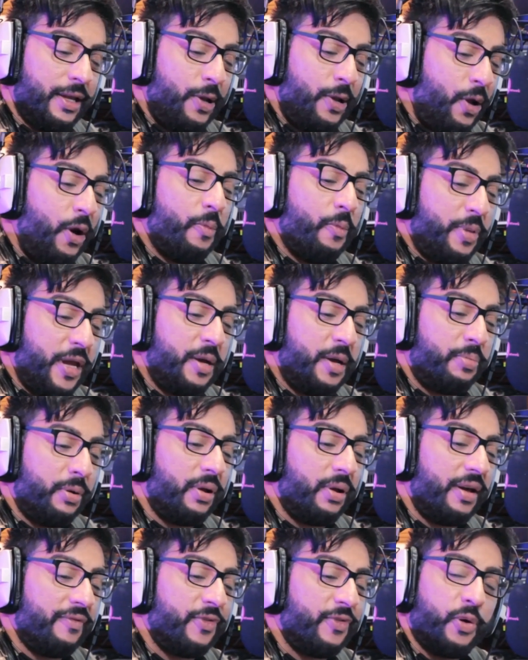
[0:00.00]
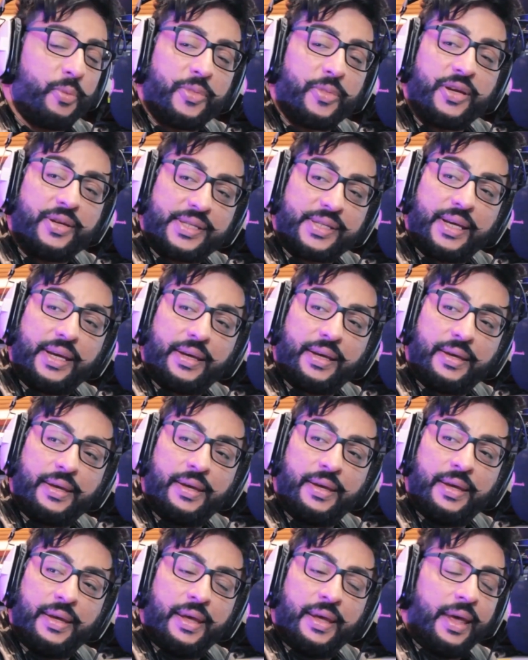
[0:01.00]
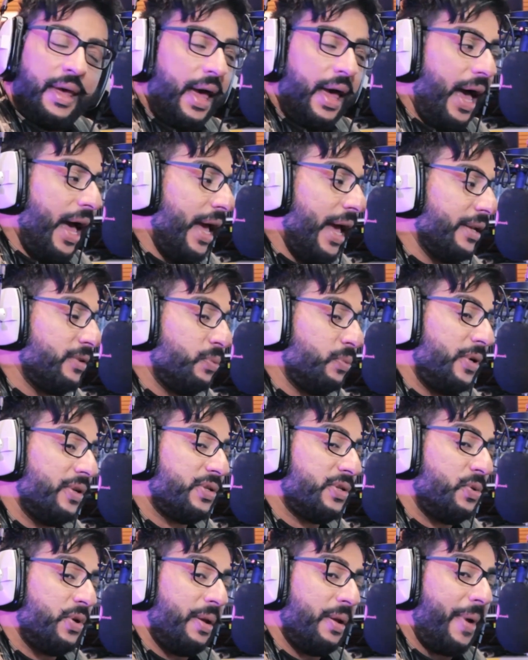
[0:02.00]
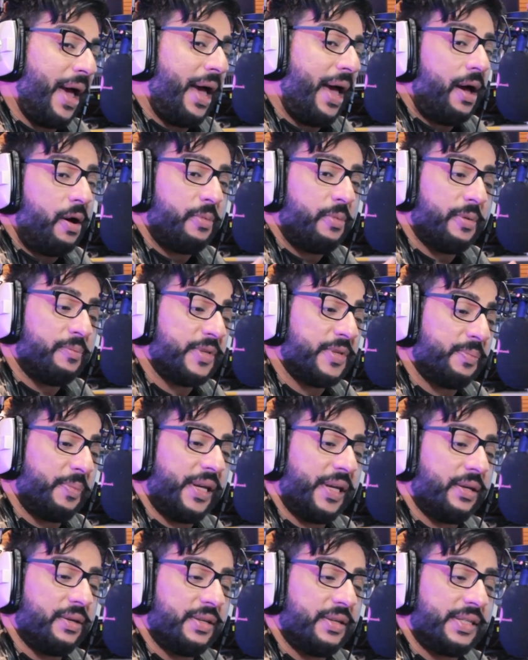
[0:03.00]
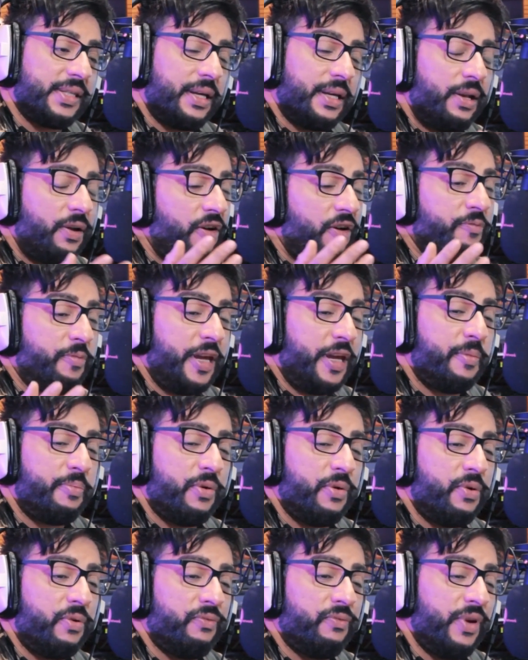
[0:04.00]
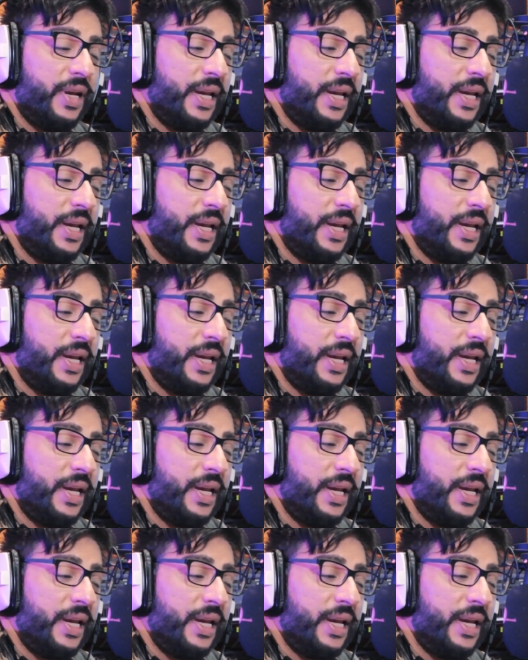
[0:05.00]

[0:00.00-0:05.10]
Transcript: A lot of people love your music, and we are talking about albums because a lot of people